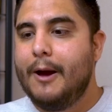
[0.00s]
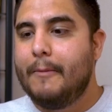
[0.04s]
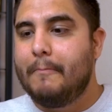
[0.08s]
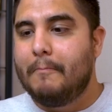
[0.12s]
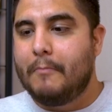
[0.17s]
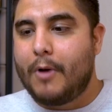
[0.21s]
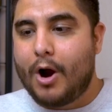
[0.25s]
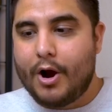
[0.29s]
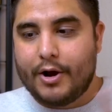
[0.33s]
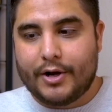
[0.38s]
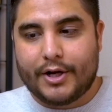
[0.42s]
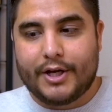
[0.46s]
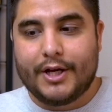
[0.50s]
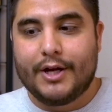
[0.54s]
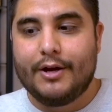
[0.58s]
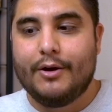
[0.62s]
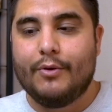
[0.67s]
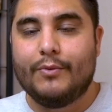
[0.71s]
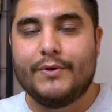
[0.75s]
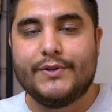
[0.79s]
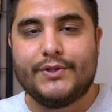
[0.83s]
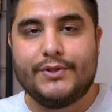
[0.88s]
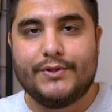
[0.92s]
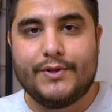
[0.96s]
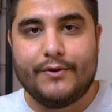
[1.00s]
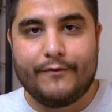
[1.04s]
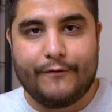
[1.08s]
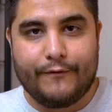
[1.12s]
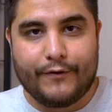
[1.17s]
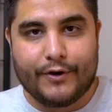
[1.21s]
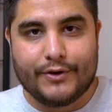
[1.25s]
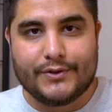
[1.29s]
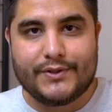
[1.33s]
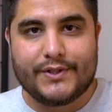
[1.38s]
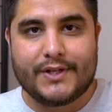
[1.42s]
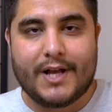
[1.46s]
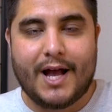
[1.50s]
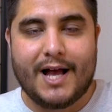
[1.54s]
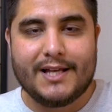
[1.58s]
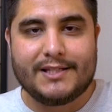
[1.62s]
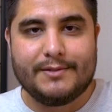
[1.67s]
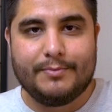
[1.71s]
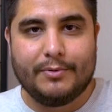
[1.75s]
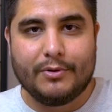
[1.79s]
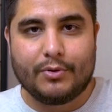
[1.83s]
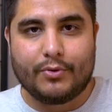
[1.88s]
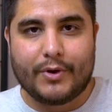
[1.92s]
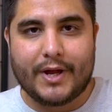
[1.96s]
Mark was the first
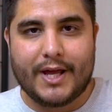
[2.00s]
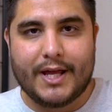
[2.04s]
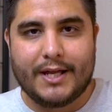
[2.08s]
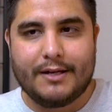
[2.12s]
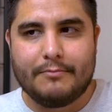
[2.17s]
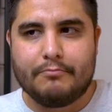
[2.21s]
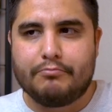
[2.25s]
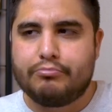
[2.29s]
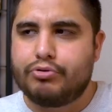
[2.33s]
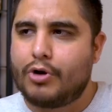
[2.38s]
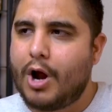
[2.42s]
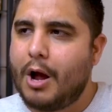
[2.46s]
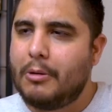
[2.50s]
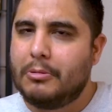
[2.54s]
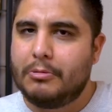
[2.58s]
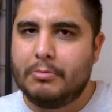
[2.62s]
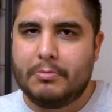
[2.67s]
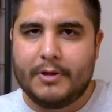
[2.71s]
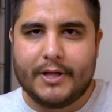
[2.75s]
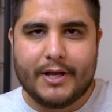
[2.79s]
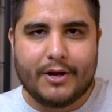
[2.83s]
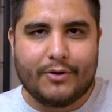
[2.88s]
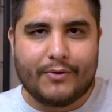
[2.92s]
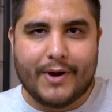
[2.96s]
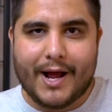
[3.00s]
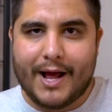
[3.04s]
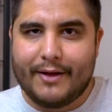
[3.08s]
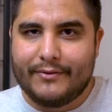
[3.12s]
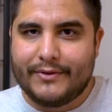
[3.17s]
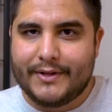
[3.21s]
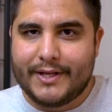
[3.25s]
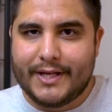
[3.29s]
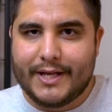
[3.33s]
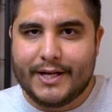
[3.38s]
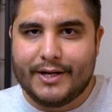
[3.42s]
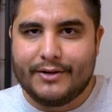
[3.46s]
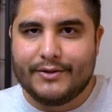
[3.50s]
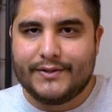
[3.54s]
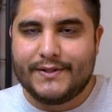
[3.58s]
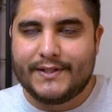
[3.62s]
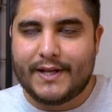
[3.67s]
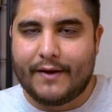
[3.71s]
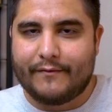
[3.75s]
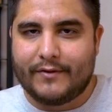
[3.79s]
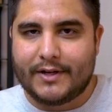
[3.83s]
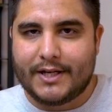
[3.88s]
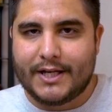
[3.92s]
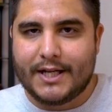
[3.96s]
gospel written probably around the year
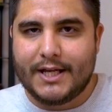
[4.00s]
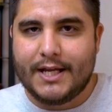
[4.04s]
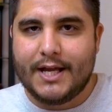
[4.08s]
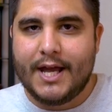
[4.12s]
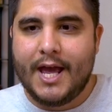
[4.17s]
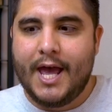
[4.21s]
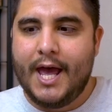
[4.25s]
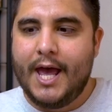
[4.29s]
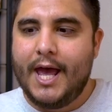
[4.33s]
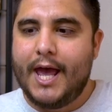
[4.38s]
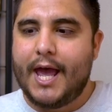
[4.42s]
70,